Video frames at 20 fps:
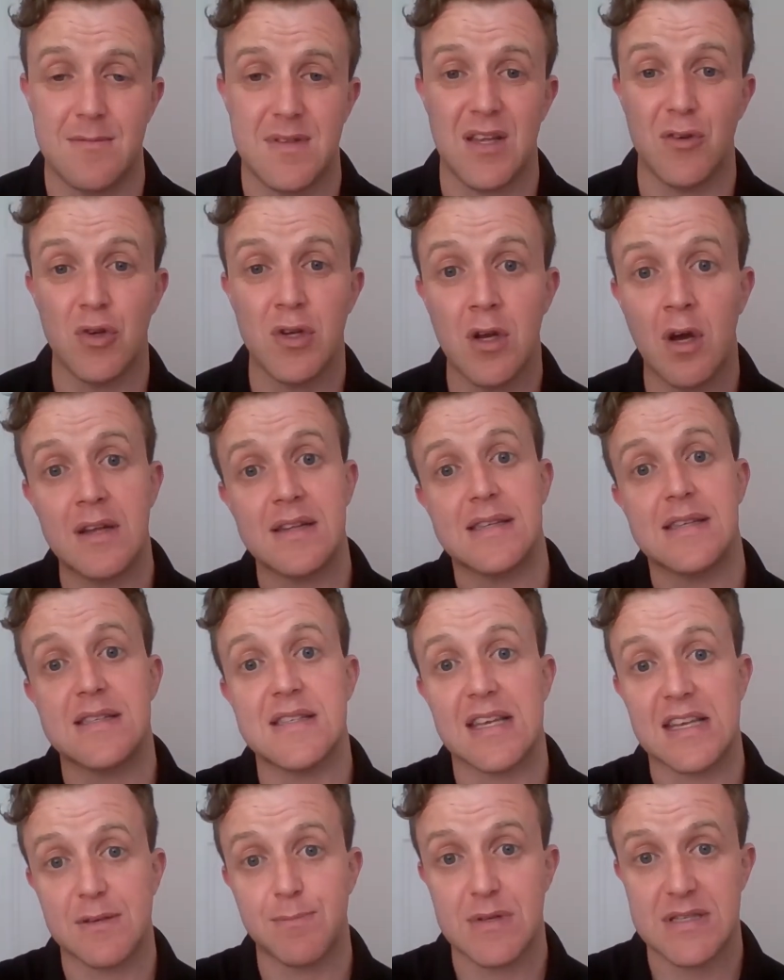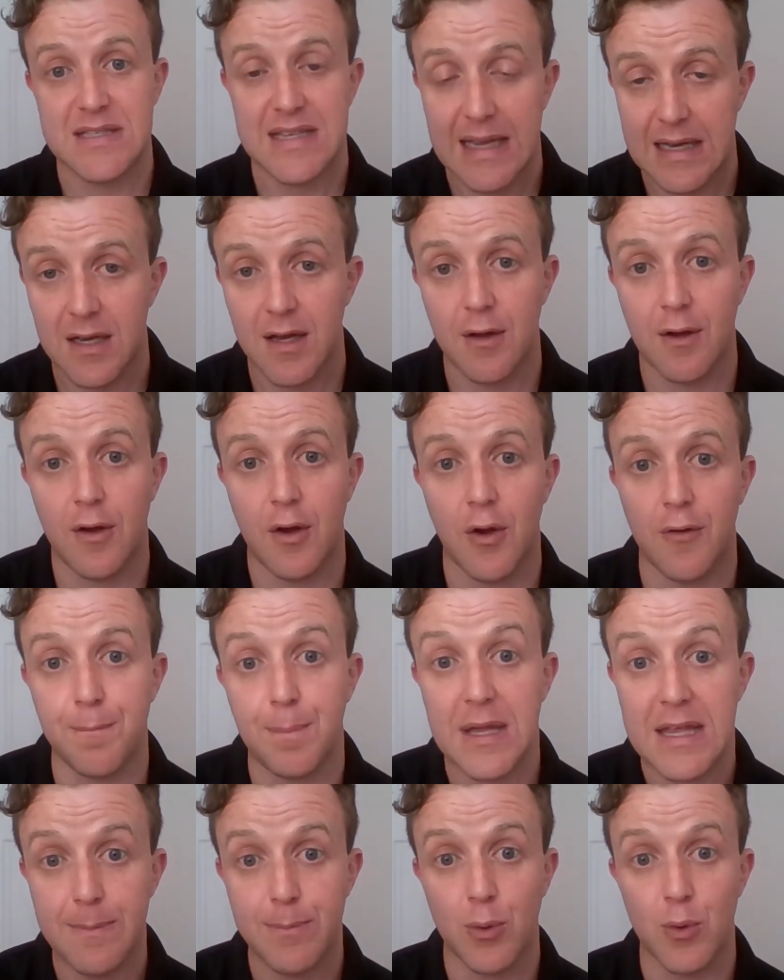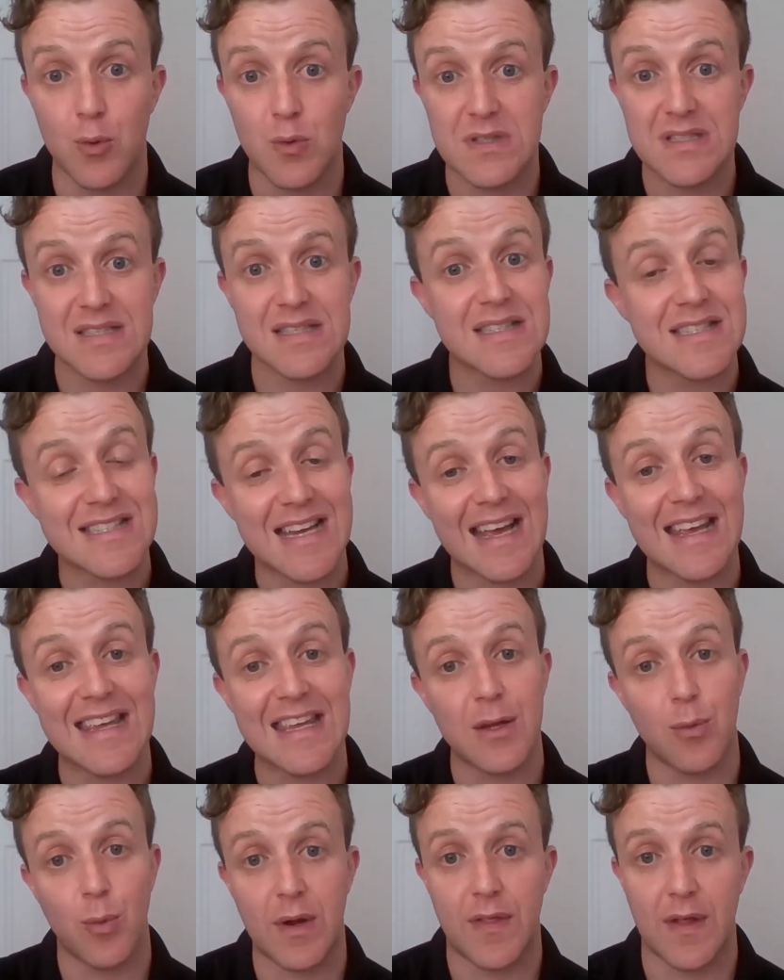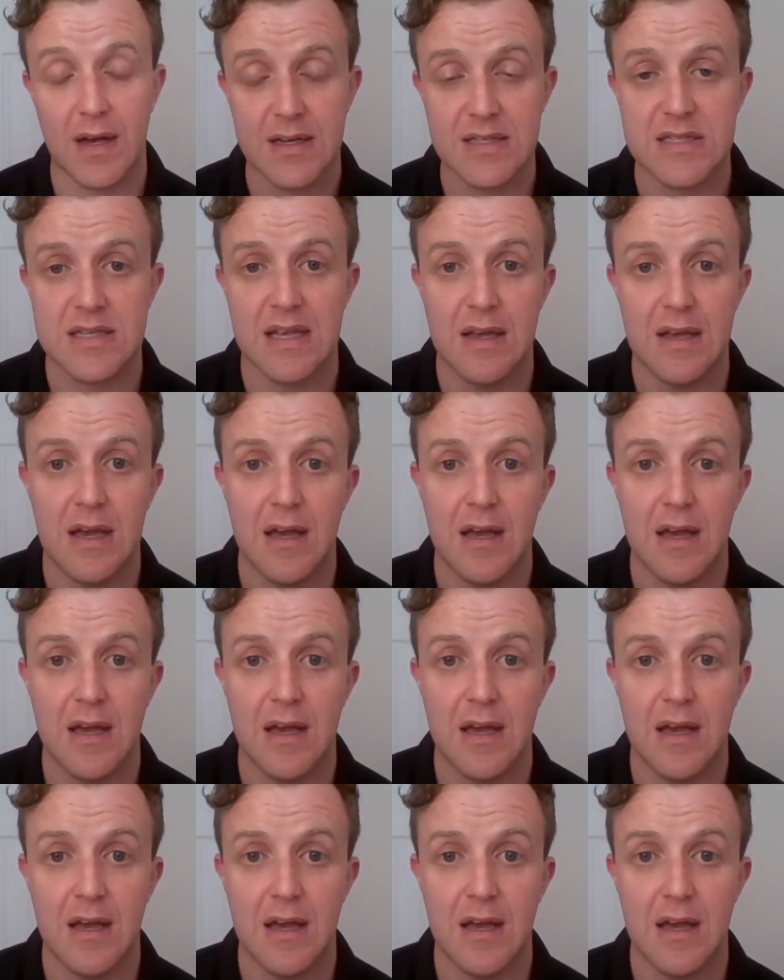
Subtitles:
So 96% of people stay with us